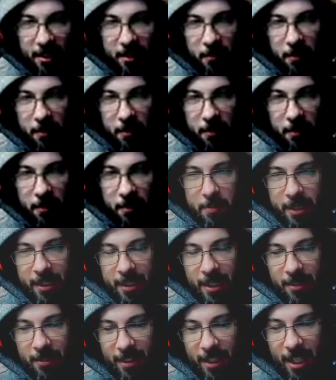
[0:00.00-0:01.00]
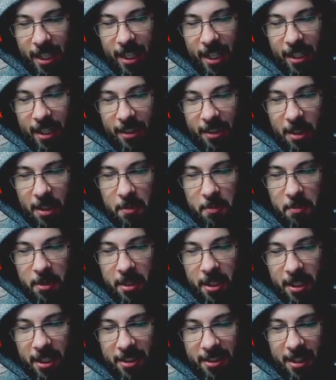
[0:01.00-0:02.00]
and we'll be like, yeah, come on,
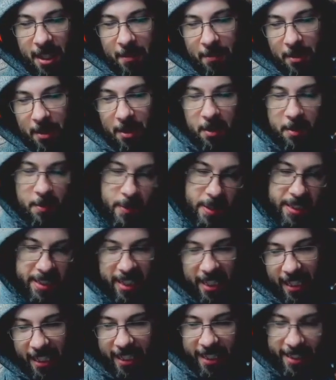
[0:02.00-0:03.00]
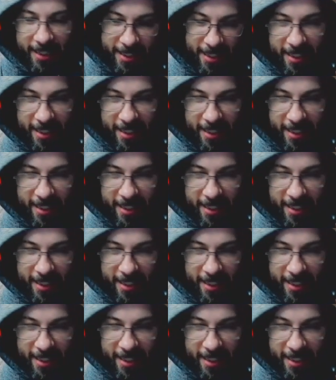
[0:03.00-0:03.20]
Adepticon, we'll take you.